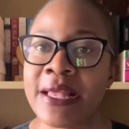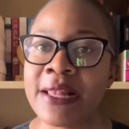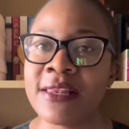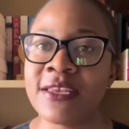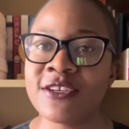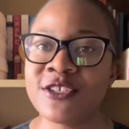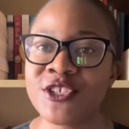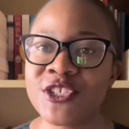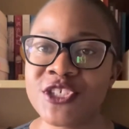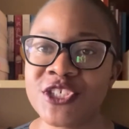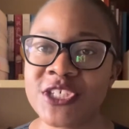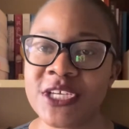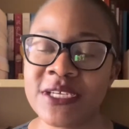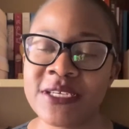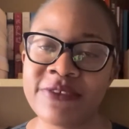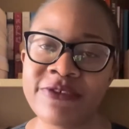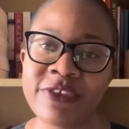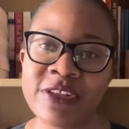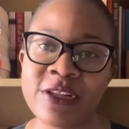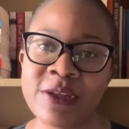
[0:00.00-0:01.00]
literature,
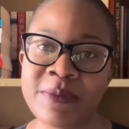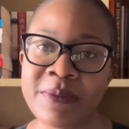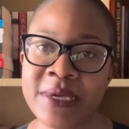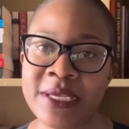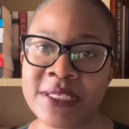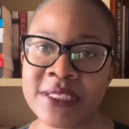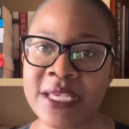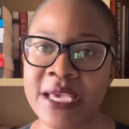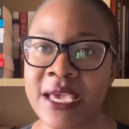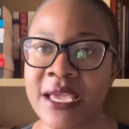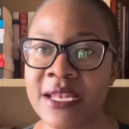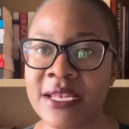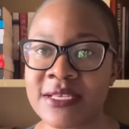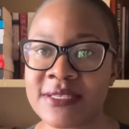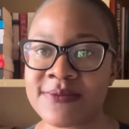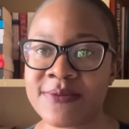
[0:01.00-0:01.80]
development, and a